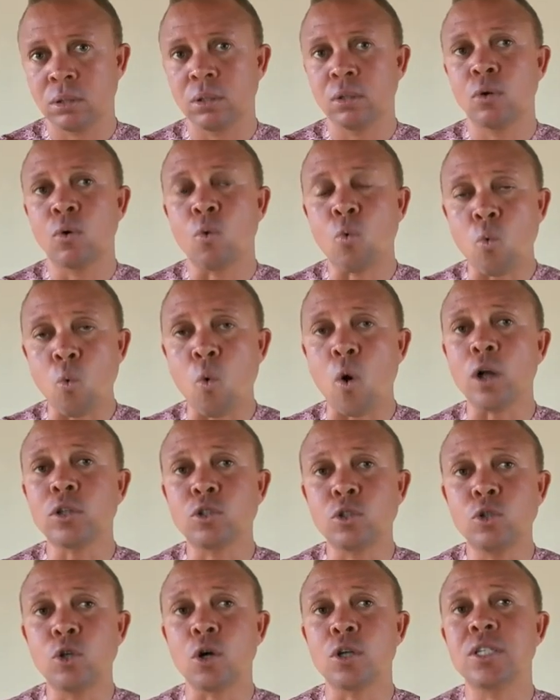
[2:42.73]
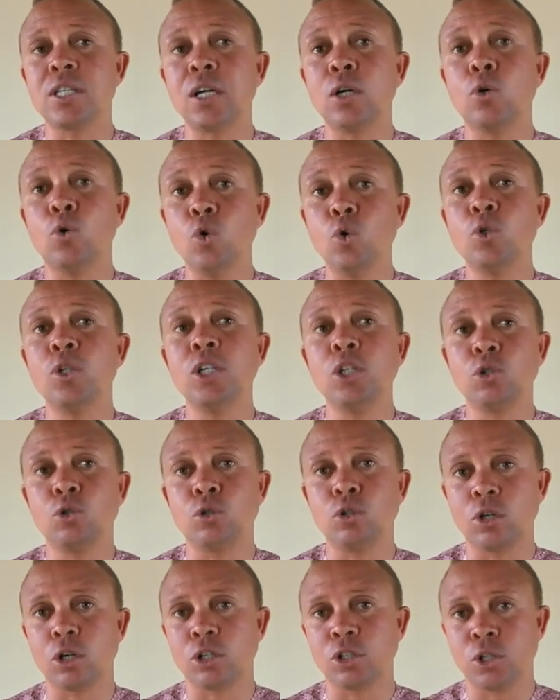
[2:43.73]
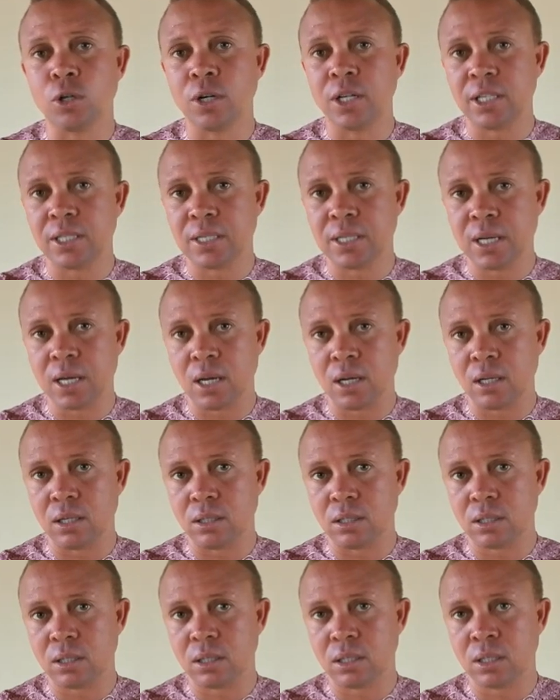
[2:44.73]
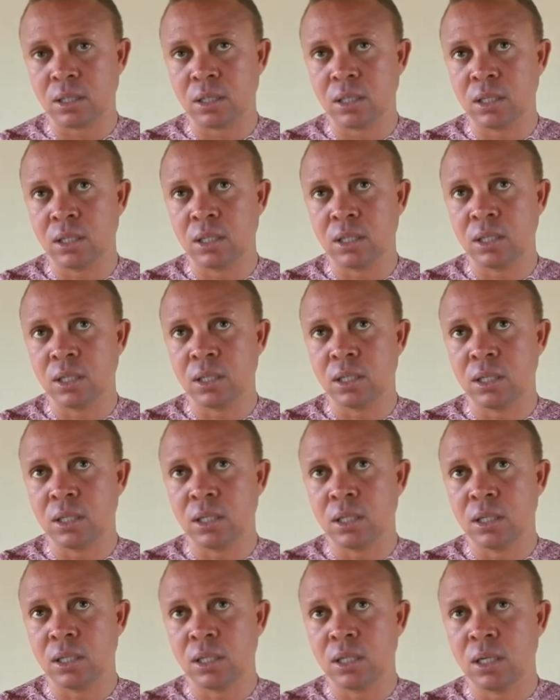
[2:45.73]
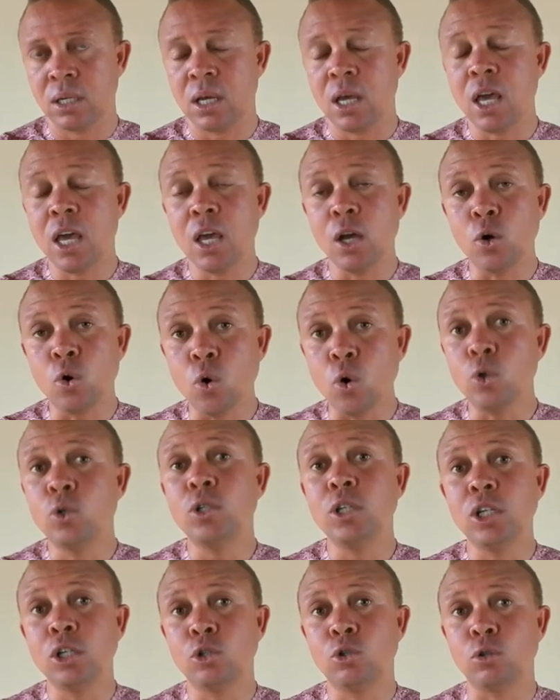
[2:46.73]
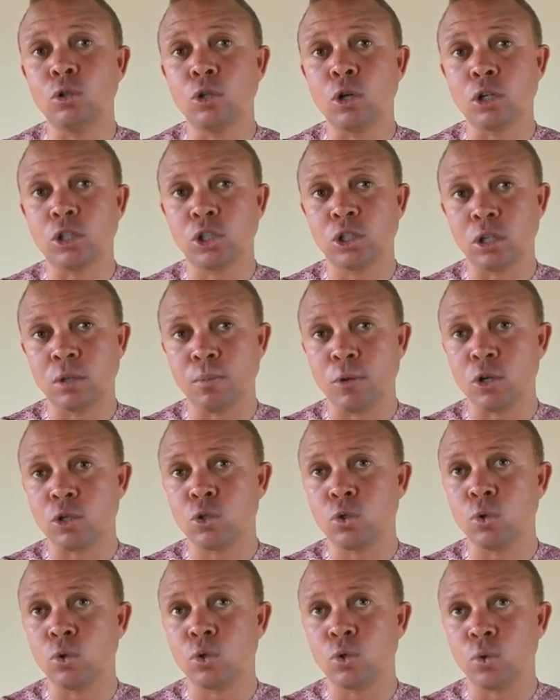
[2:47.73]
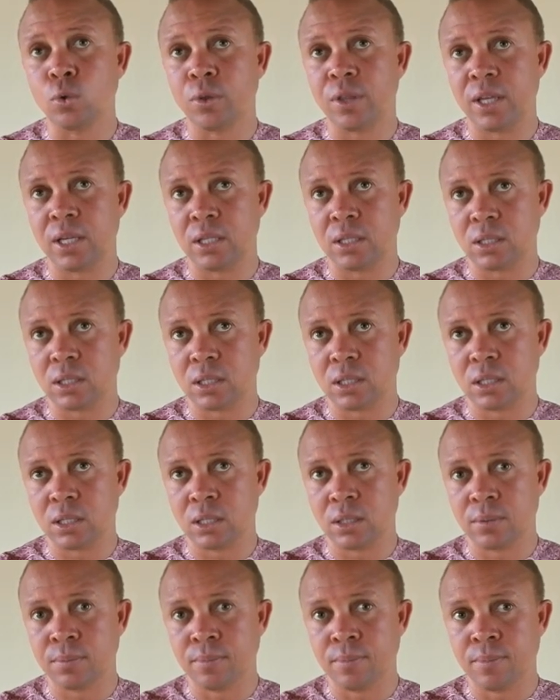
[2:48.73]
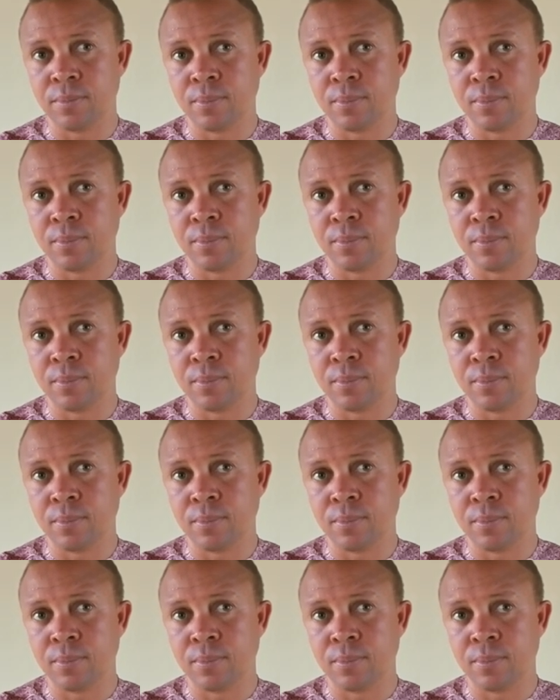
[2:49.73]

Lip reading: What does a good introduction entails? A good introduction must do two things.